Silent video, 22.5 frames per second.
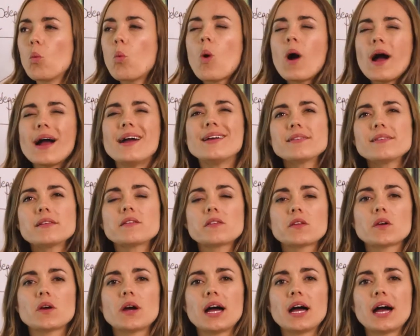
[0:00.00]
Why is it
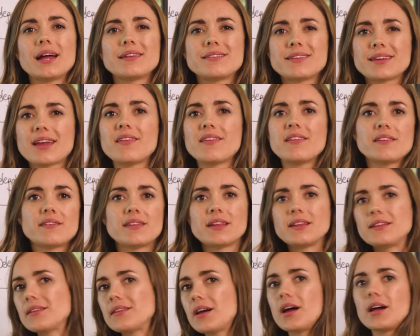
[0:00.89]
so hard to get this
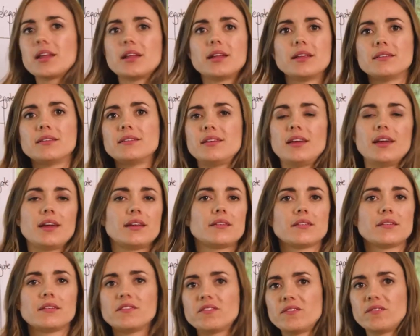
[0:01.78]
thing done and
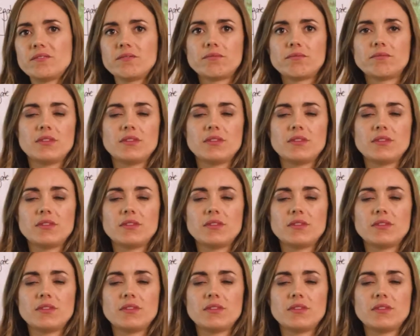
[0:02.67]
ticked and